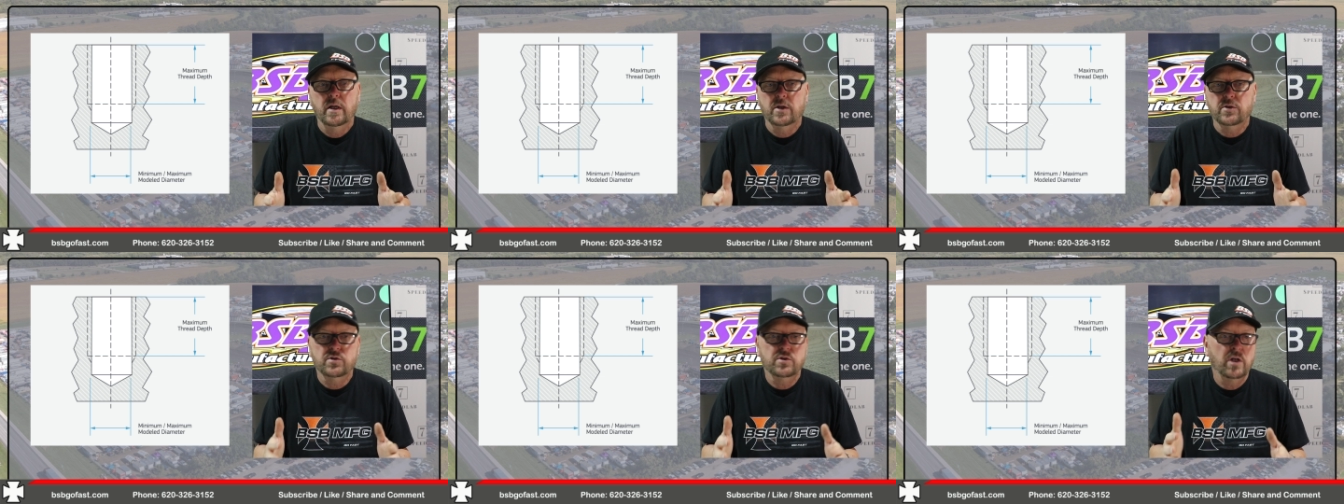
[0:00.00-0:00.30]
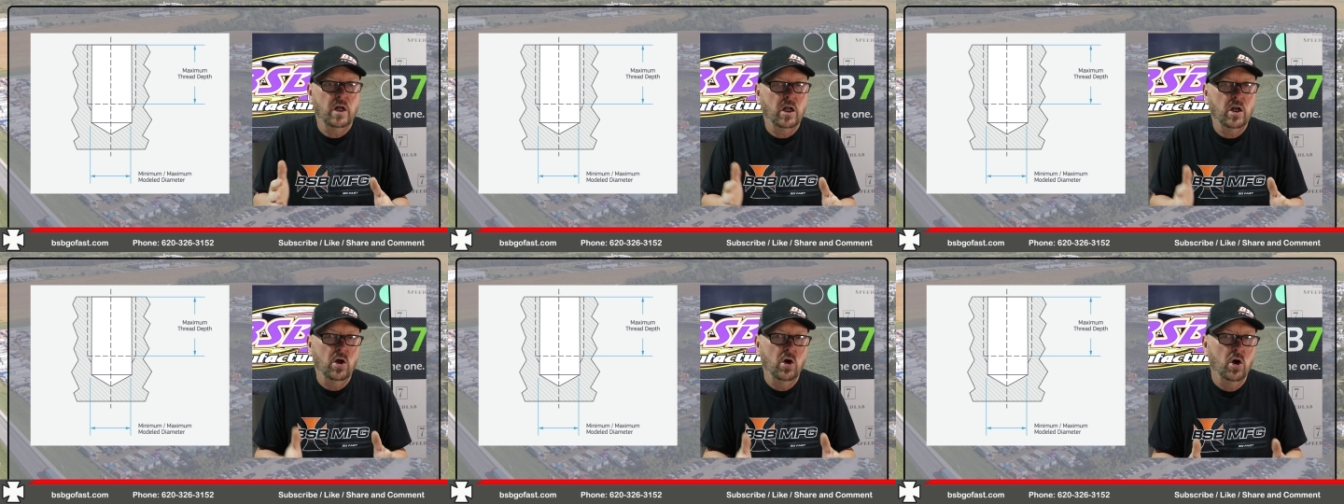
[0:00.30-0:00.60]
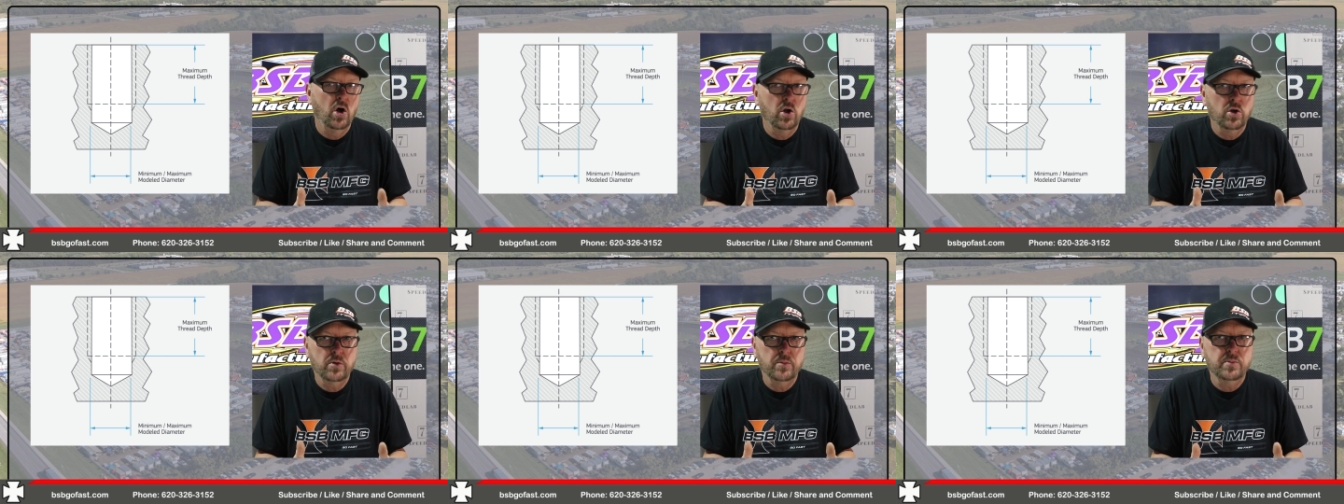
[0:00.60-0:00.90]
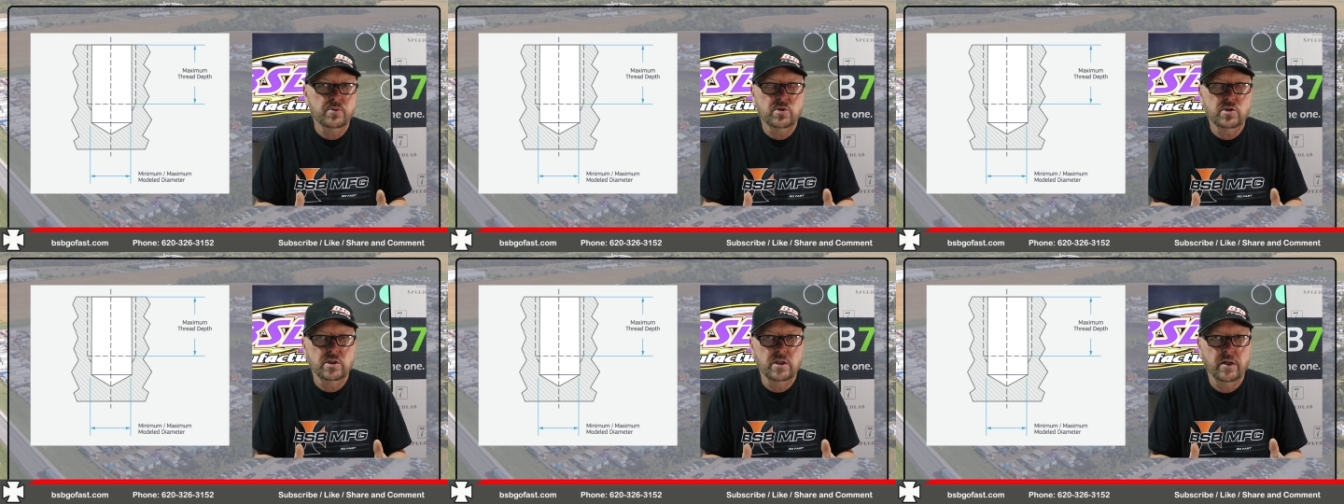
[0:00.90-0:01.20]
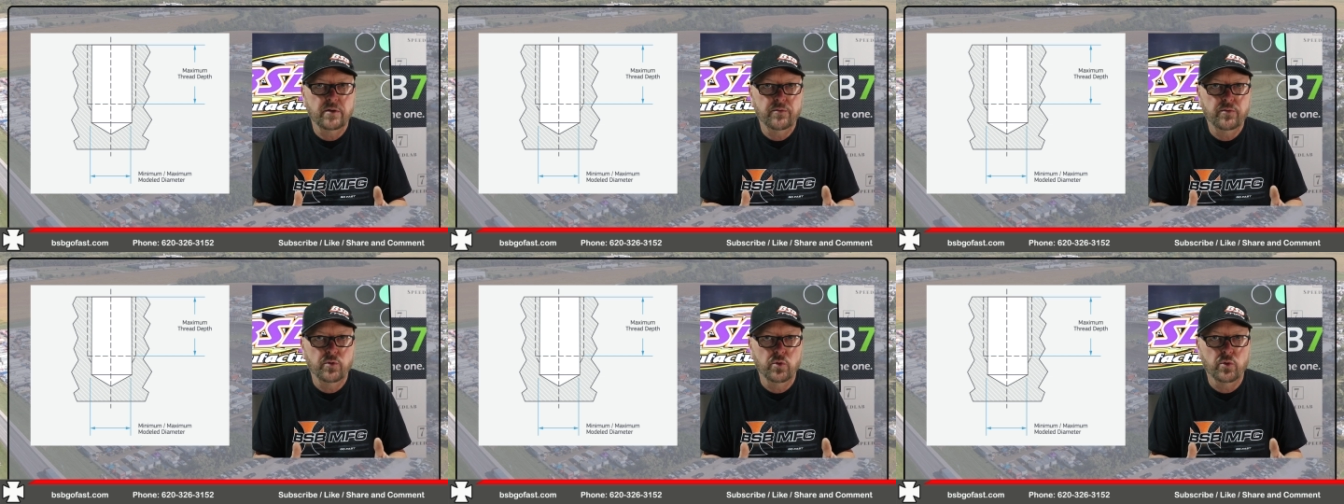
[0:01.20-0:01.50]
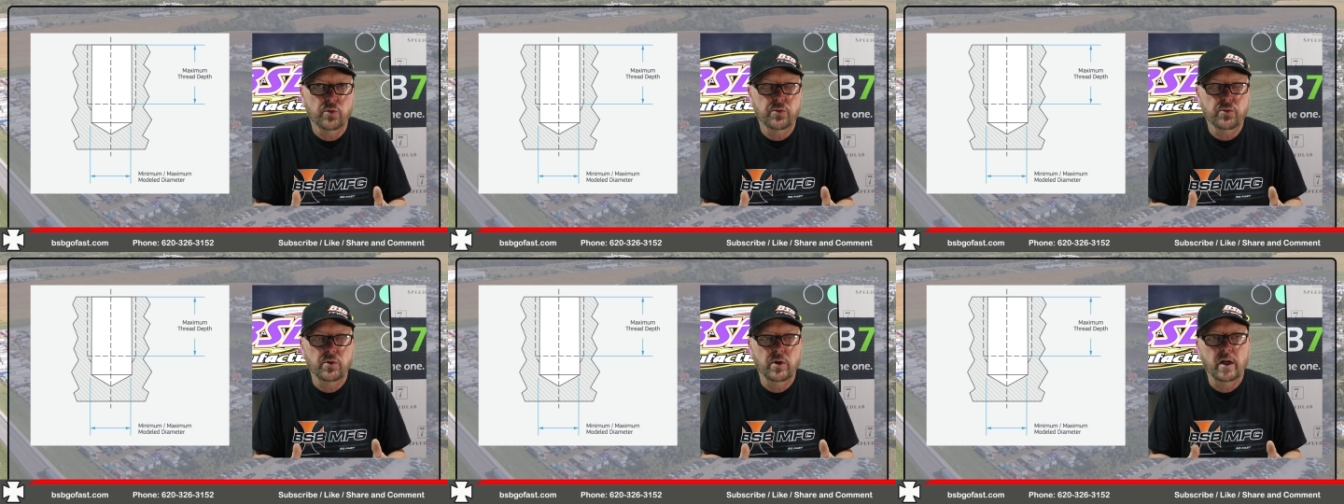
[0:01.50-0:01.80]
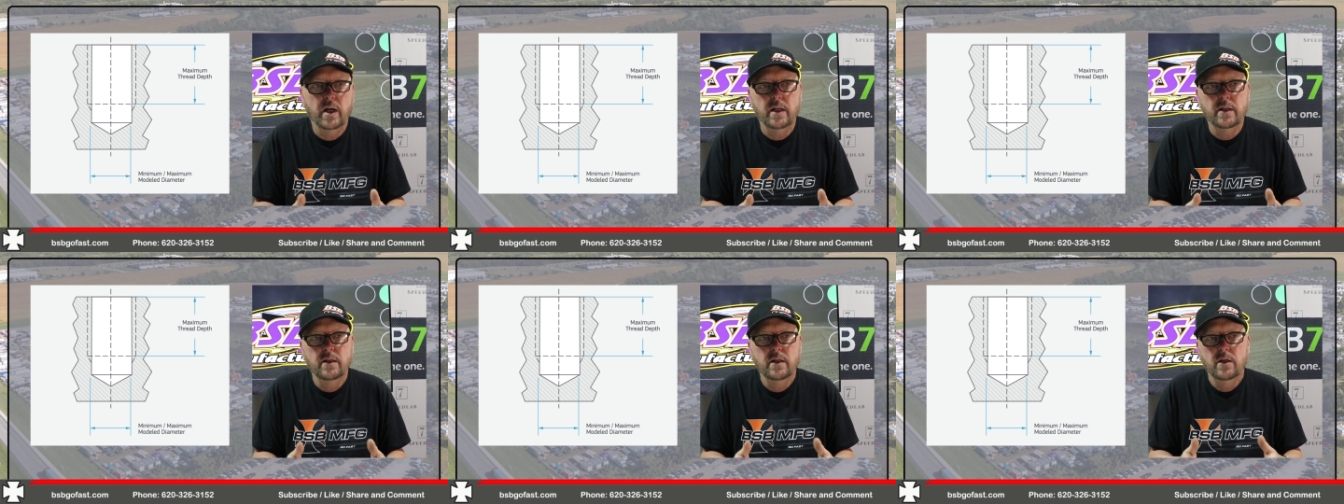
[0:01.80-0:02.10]
It's not 100% full
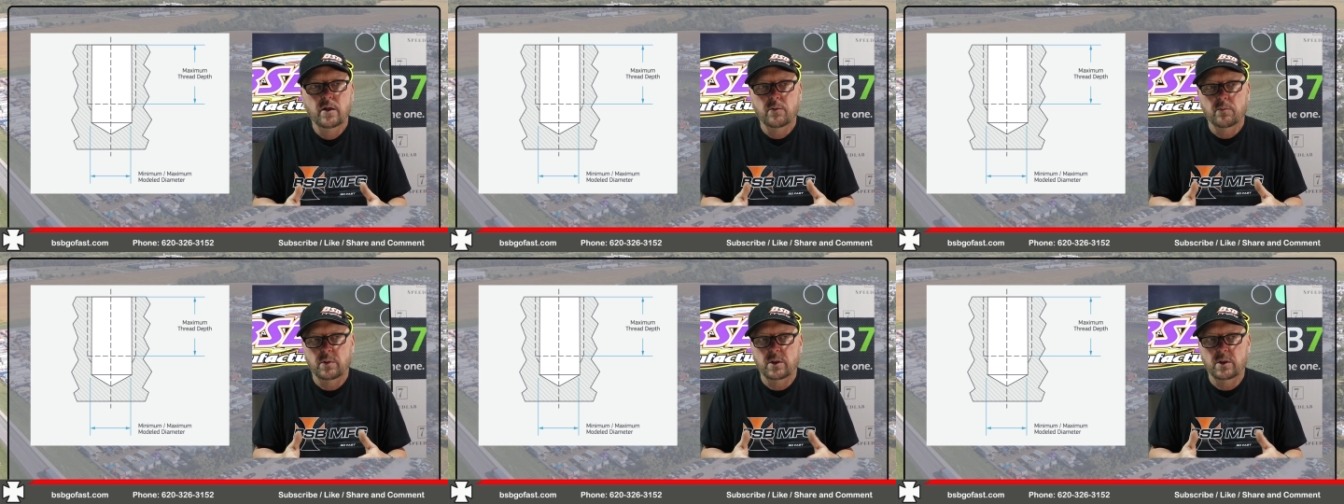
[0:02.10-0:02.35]
thread,